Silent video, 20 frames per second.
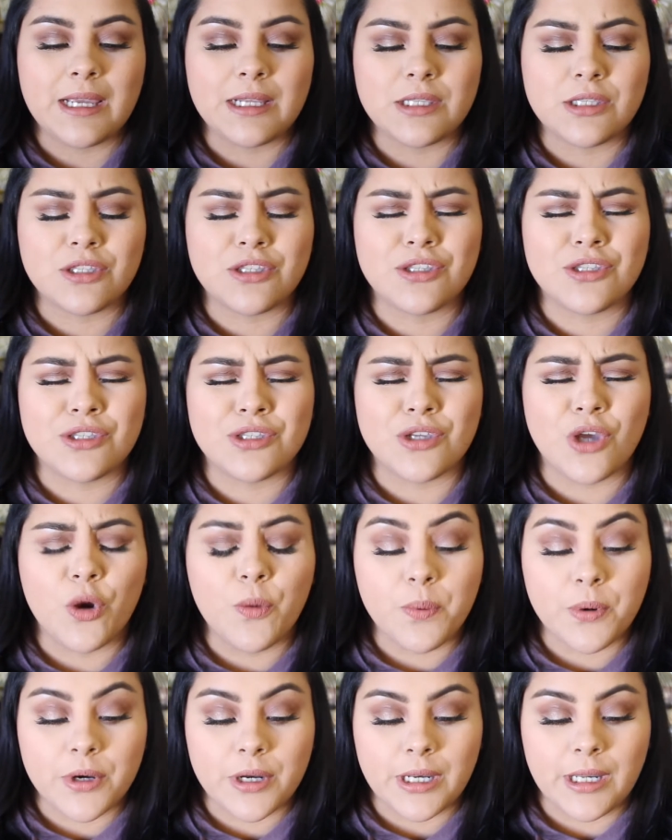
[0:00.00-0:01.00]
It's
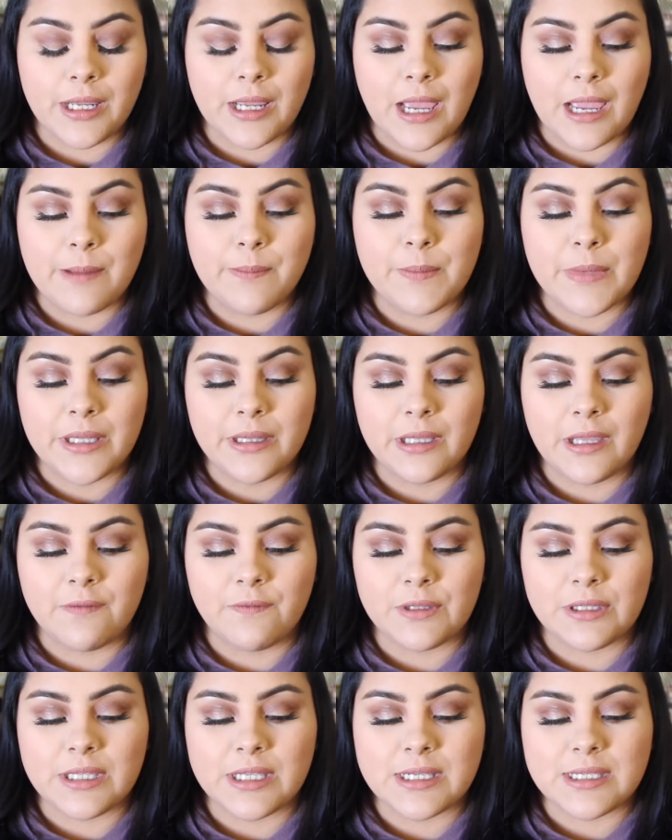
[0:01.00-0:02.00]
so pretty. I'm in love
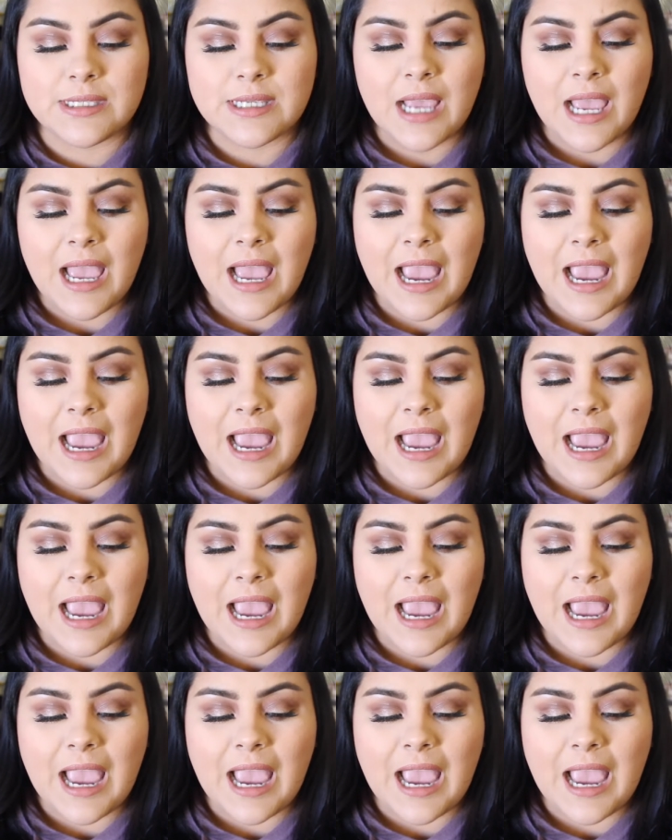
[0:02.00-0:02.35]
with this.